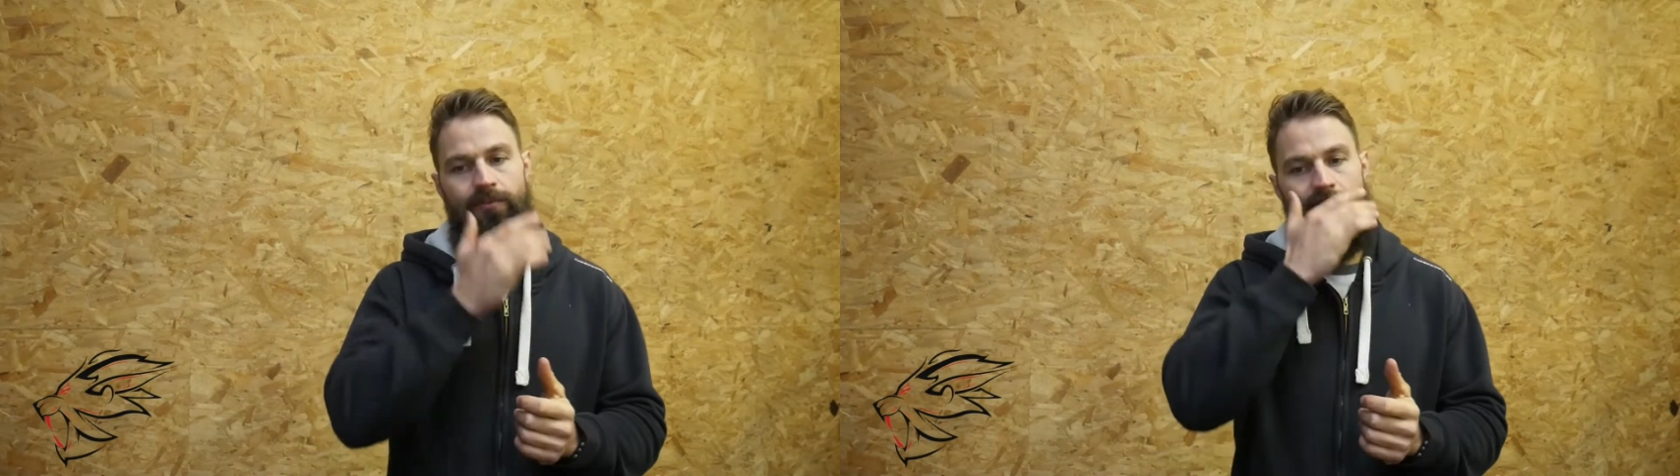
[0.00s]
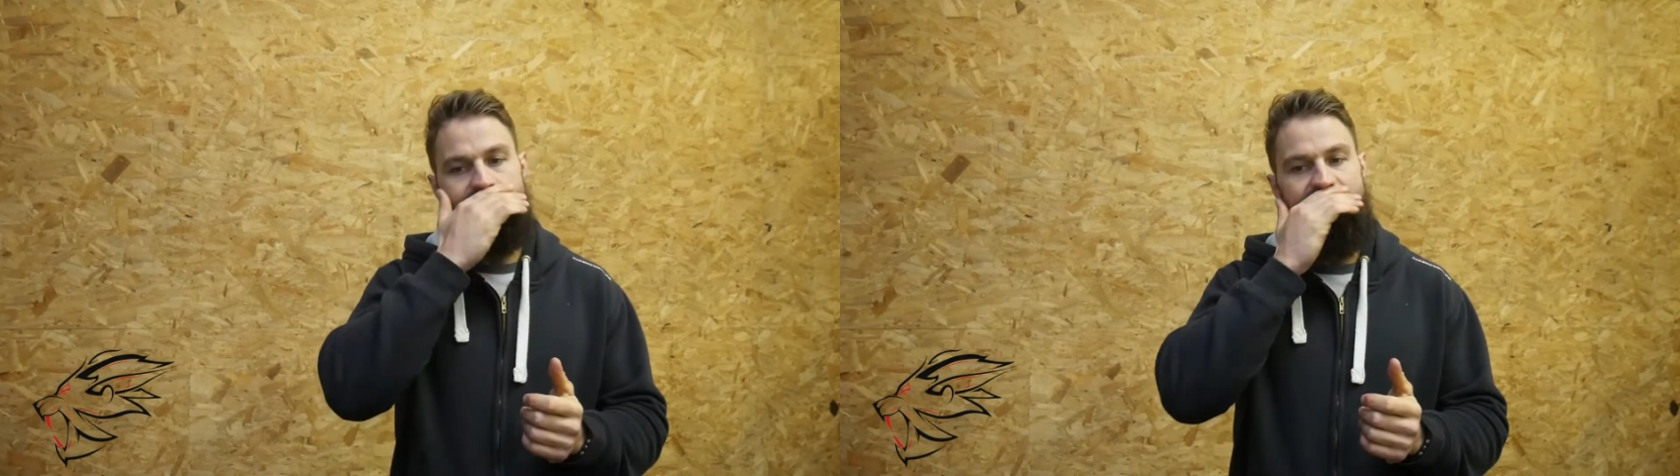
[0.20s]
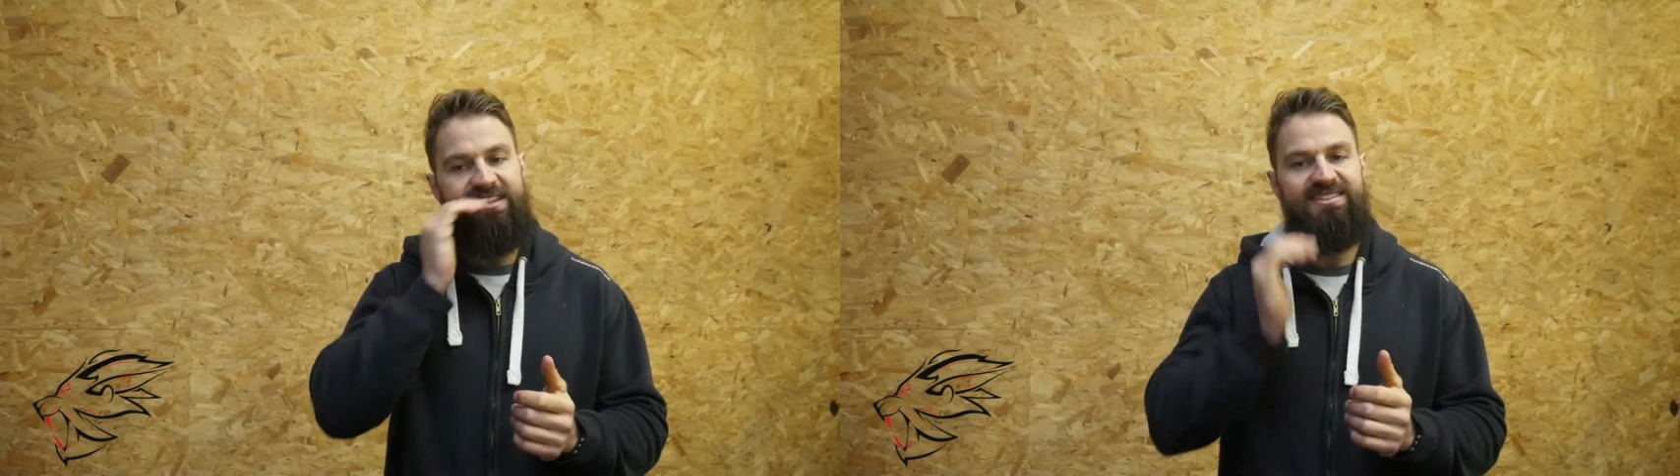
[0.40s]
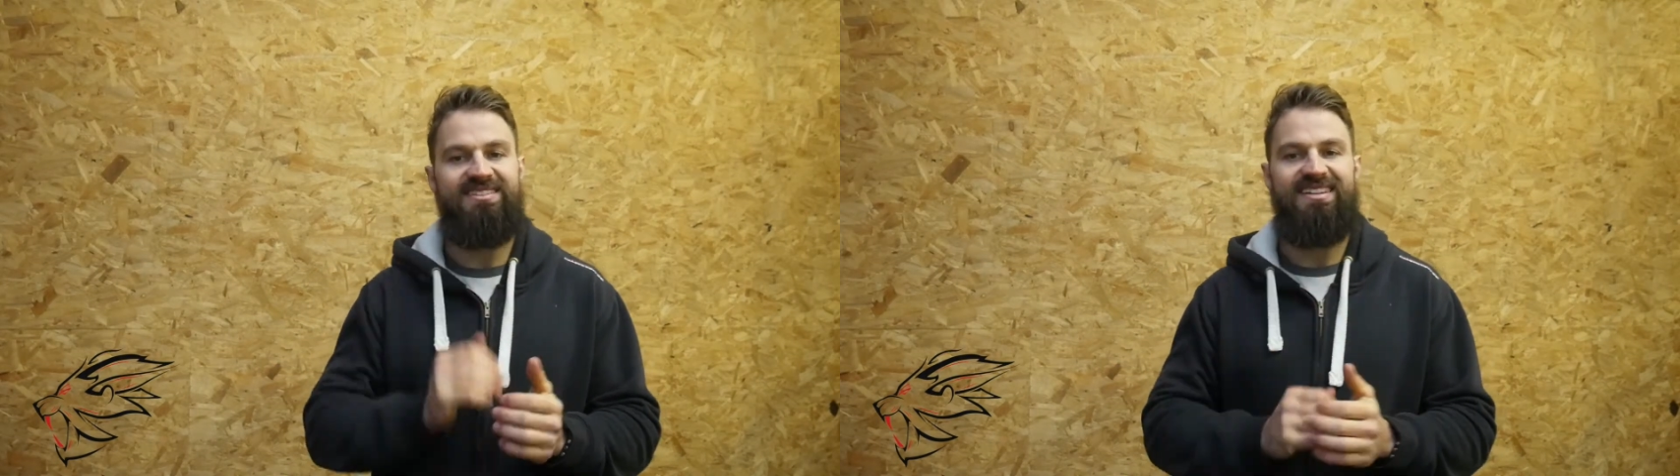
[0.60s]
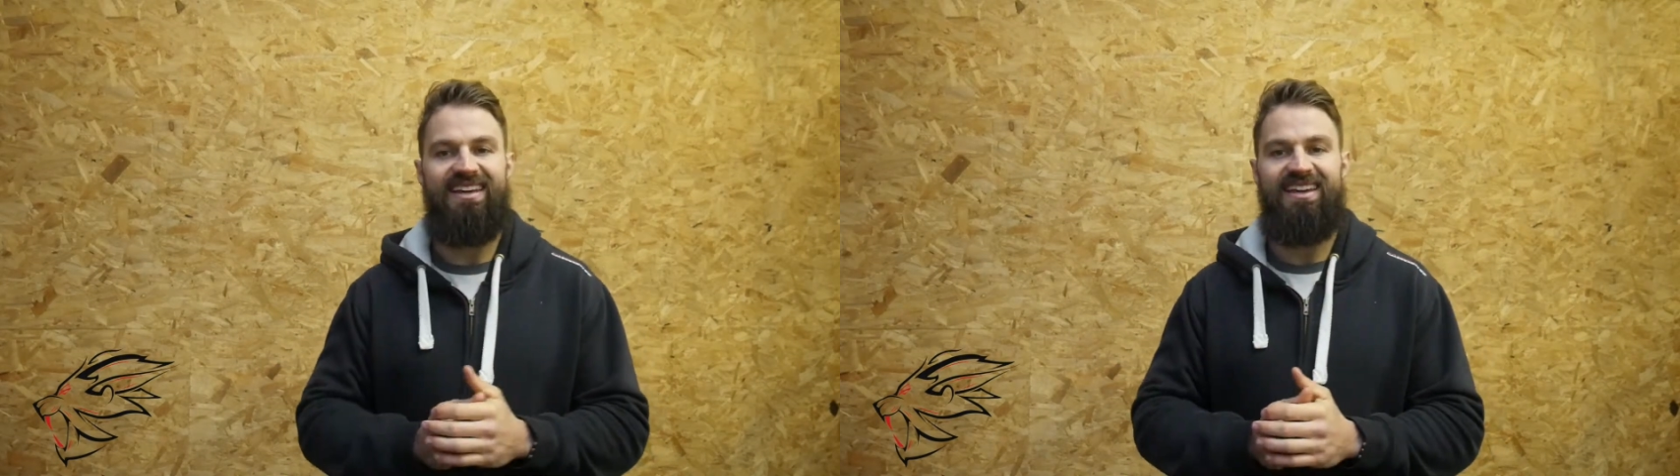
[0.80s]

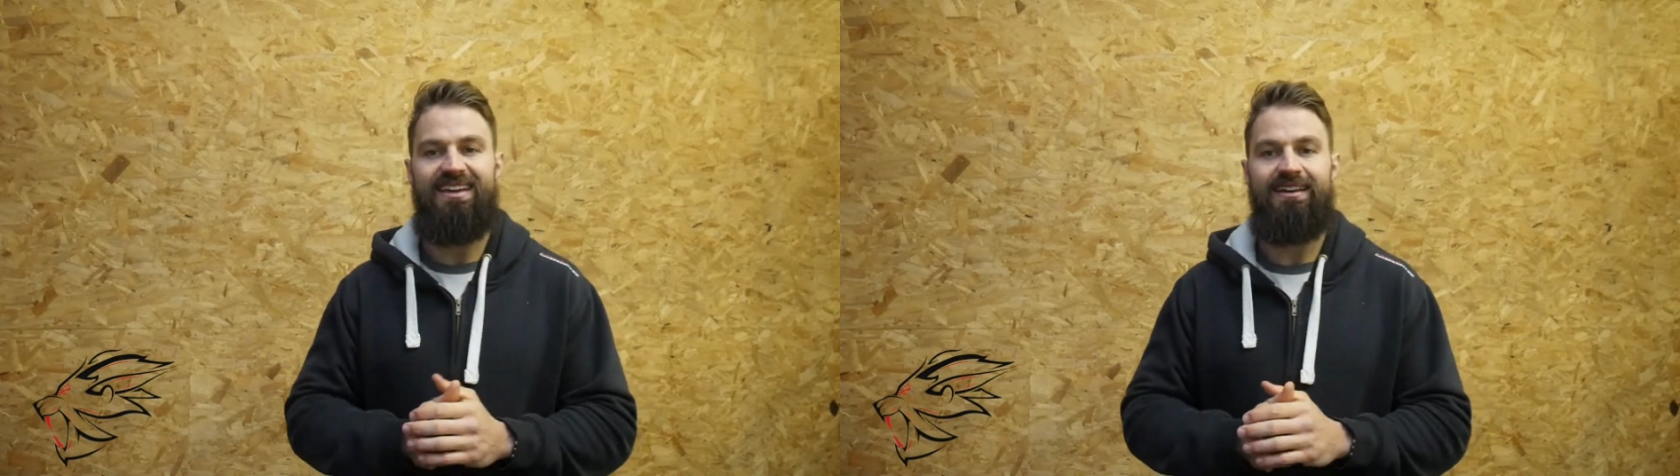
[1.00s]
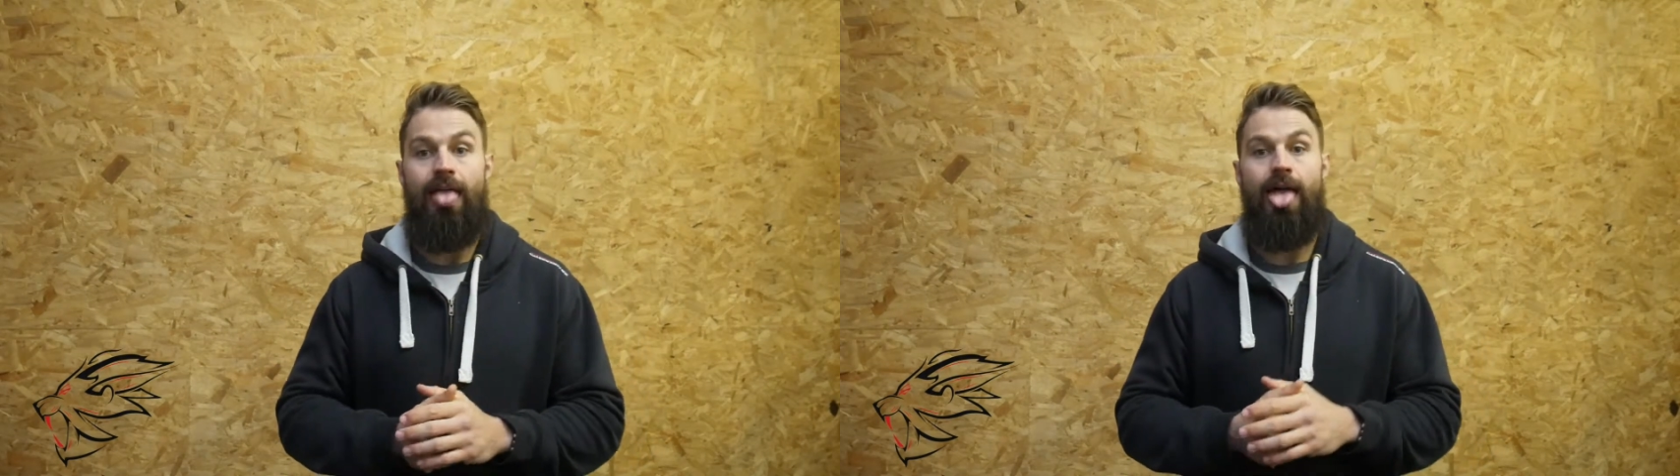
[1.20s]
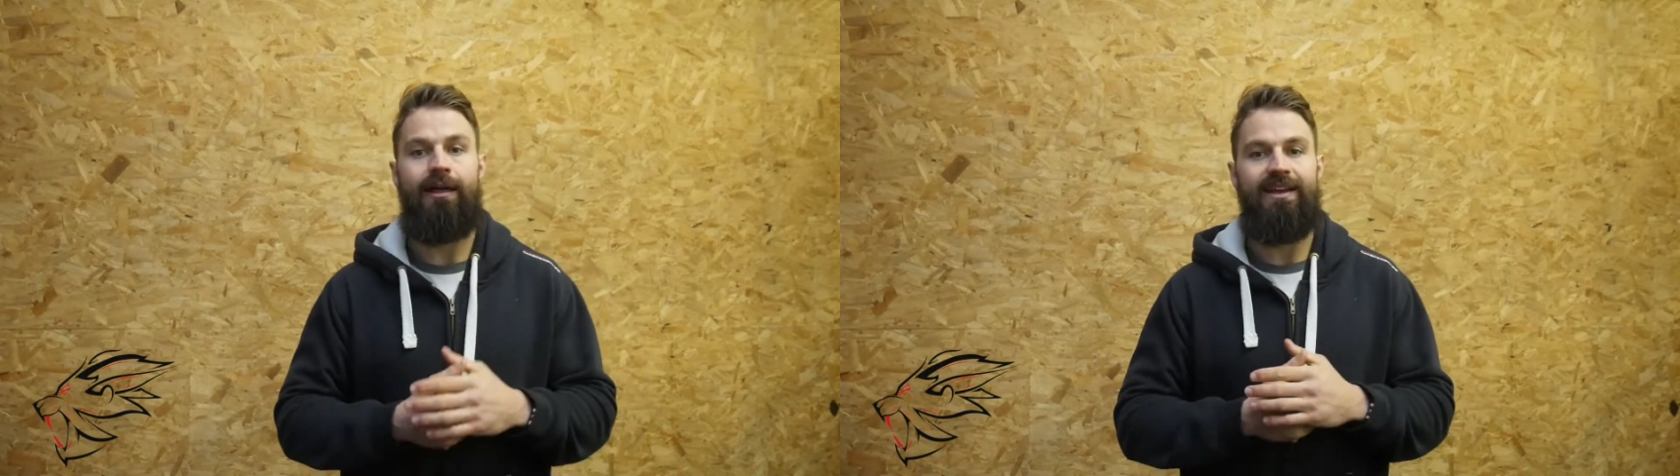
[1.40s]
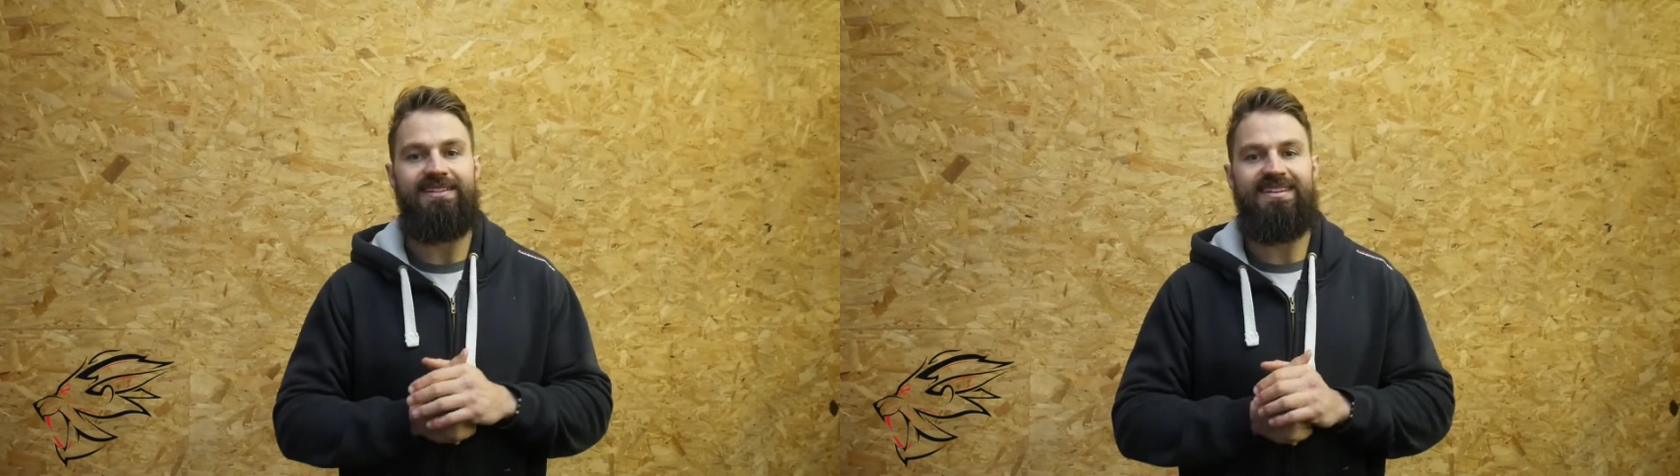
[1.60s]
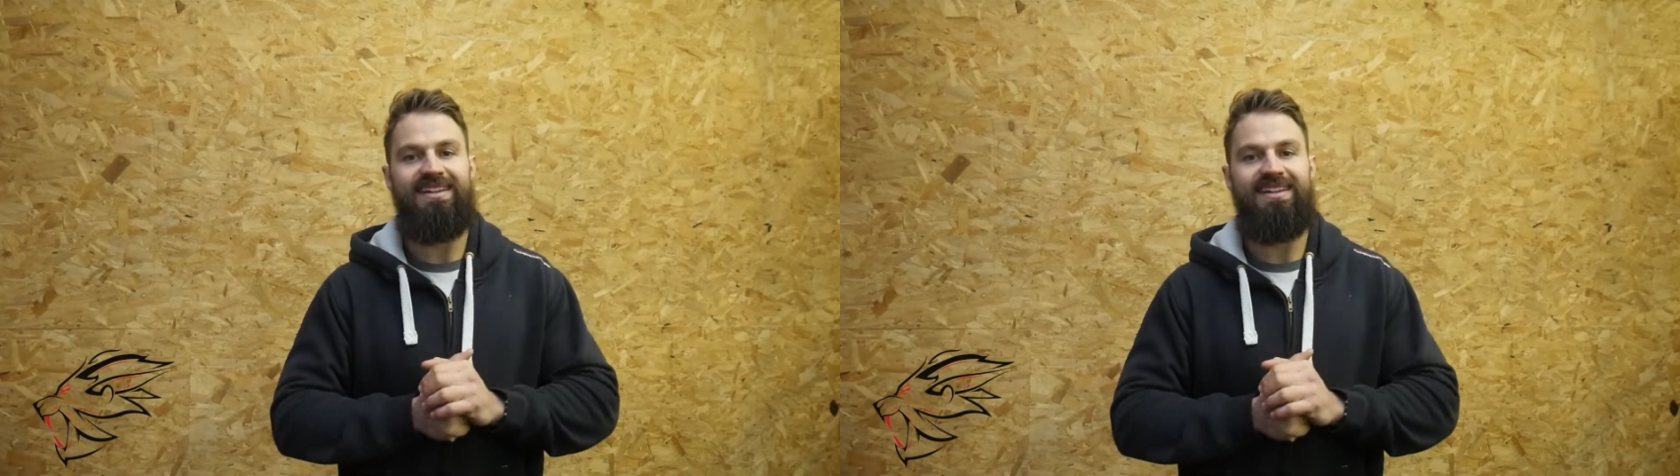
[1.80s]
intensity and